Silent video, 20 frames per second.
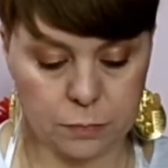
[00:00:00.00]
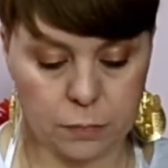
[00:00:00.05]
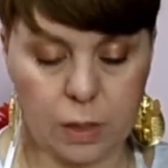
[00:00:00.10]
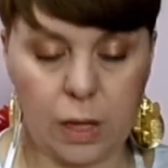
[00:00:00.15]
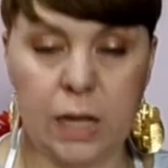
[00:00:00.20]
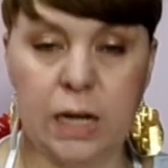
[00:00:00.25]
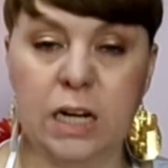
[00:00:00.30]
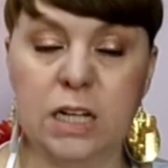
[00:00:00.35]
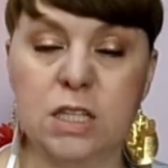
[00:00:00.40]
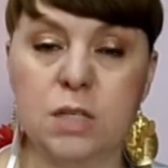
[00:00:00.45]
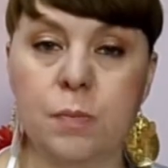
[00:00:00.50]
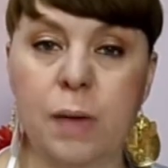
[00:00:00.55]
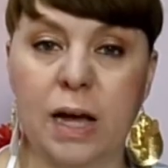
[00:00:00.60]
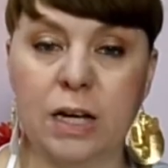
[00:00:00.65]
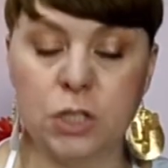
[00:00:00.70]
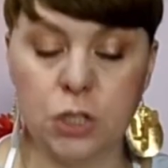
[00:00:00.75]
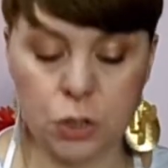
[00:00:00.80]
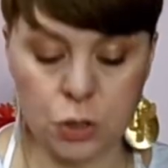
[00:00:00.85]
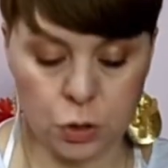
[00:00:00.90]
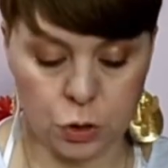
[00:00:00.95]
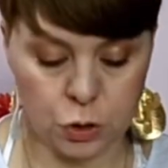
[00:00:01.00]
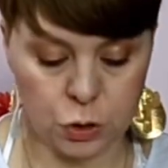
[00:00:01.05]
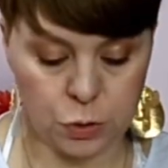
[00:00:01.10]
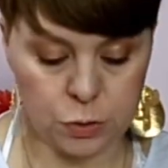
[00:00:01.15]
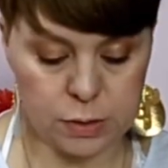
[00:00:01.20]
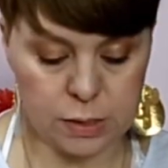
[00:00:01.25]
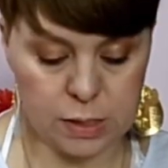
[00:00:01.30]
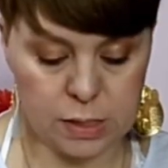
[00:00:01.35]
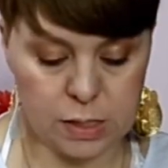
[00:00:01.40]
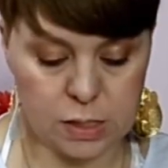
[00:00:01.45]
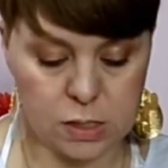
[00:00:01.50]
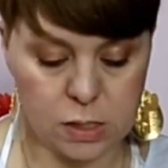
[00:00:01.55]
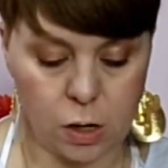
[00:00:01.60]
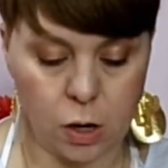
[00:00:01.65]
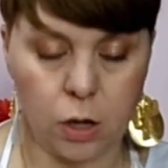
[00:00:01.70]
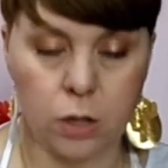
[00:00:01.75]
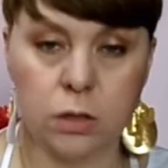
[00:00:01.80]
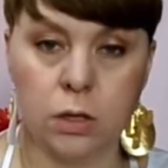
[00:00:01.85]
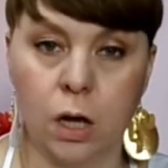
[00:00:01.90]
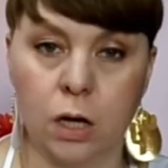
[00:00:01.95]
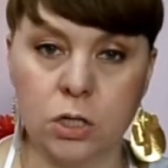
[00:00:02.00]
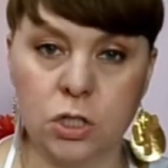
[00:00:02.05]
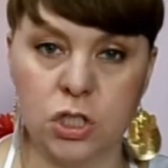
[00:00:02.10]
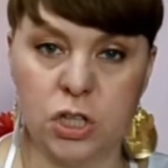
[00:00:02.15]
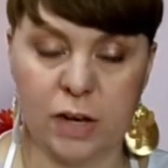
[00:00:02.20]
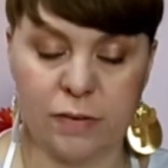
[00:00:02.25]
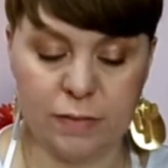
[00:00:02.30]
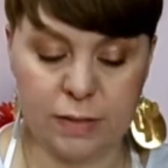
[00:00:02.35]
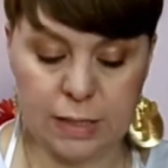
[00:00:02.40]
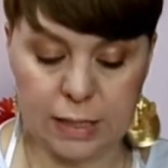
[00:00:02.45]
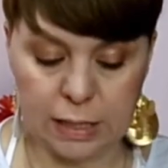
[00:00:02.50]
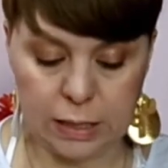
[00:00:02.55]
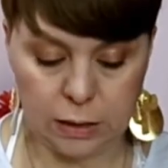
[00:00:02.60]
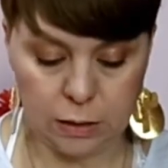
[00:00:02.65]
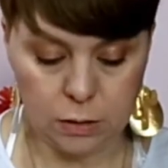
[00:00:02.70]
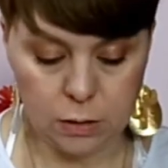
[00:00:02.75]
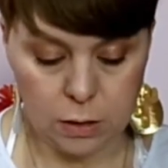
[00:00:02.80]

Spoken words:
And its magical uses are longevity,